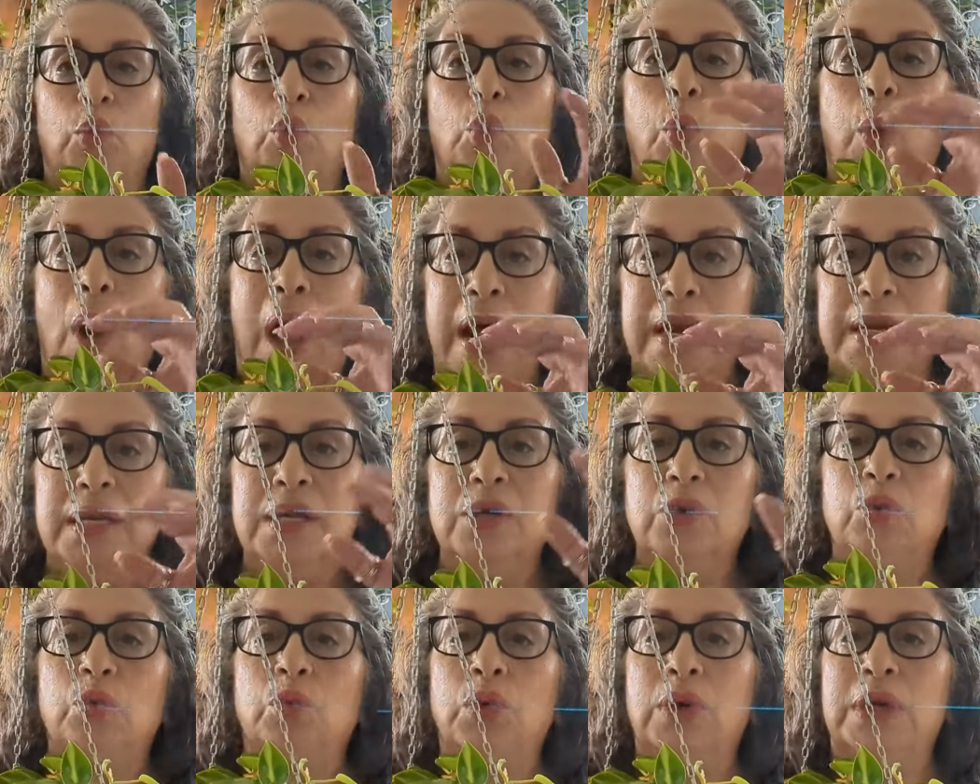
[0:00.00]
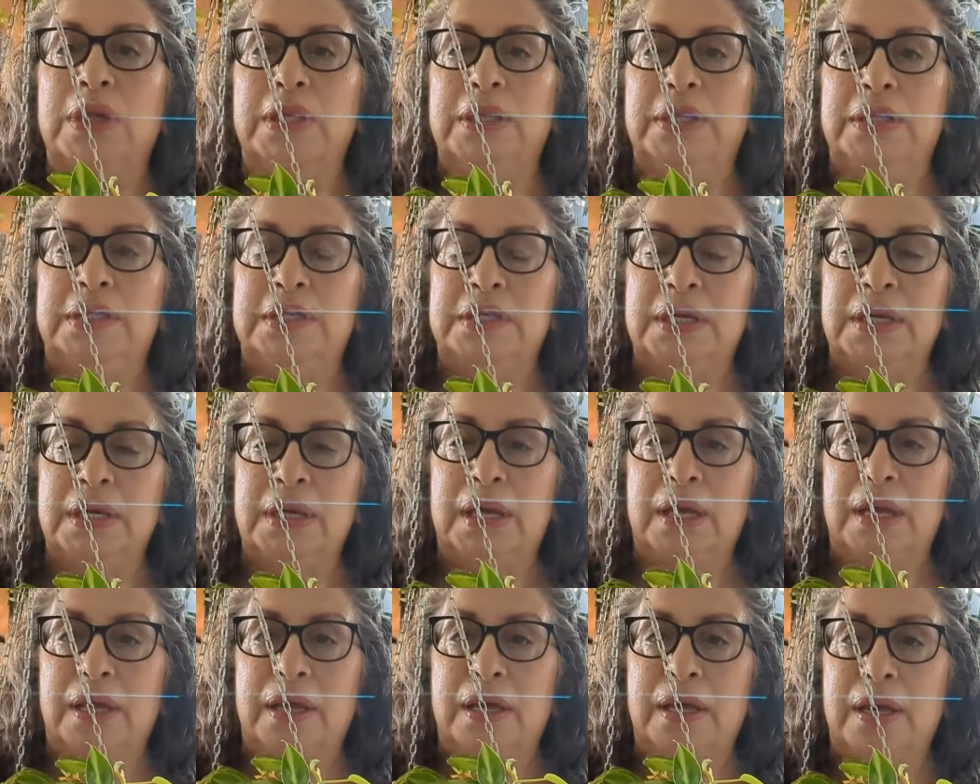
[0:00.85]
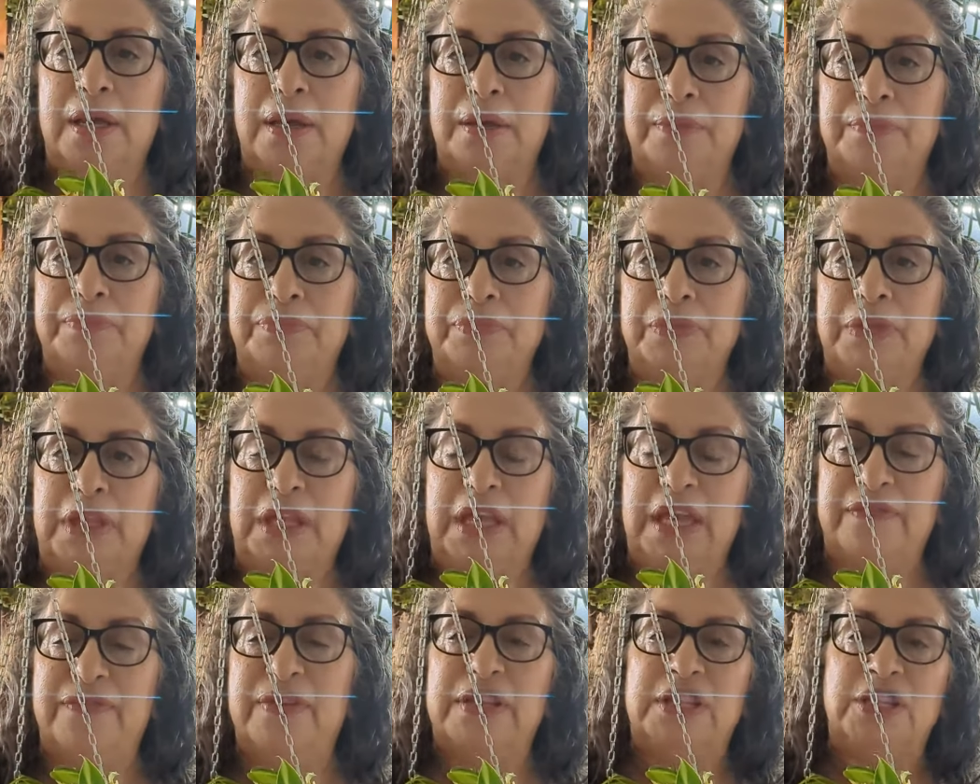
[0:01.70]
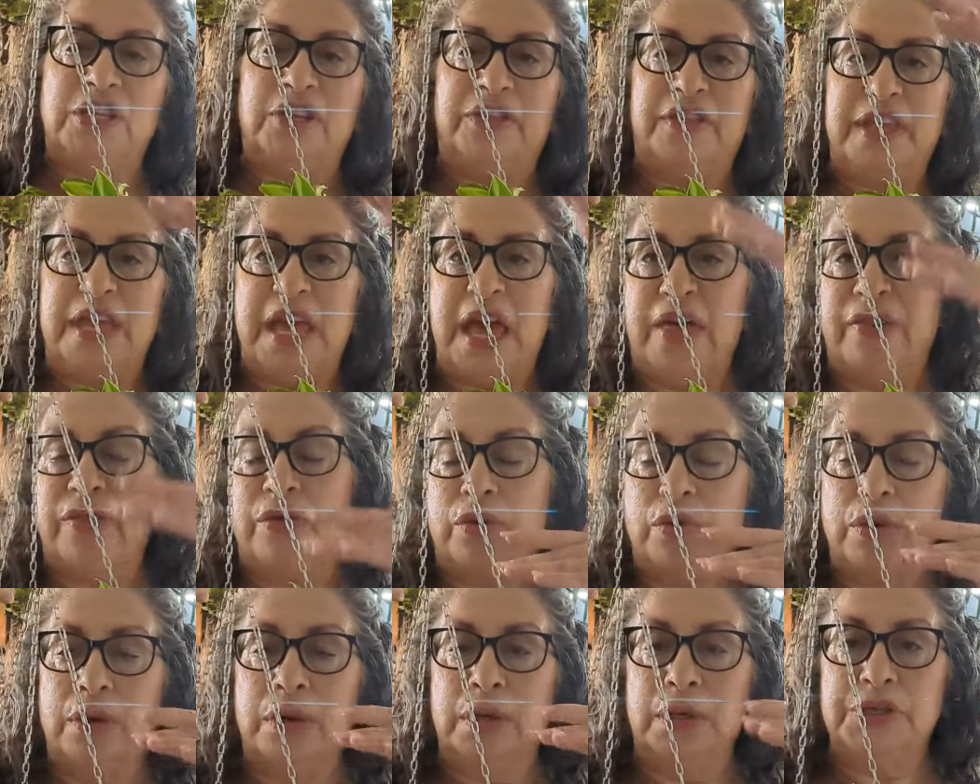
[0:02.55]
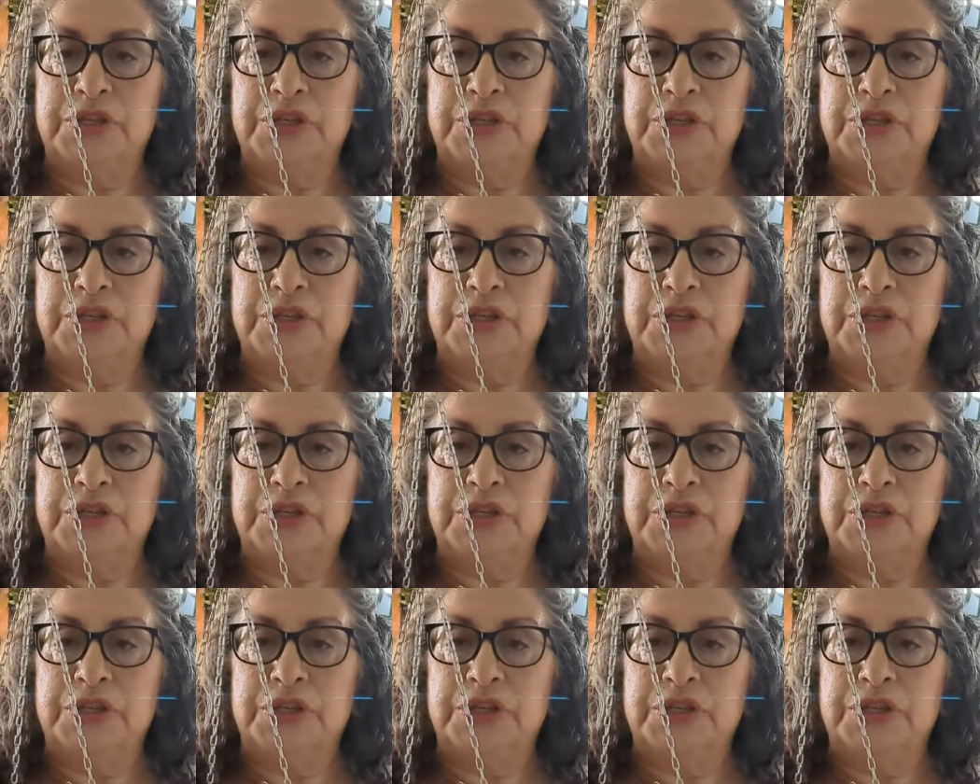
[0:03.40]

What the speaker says: One would give it to the other.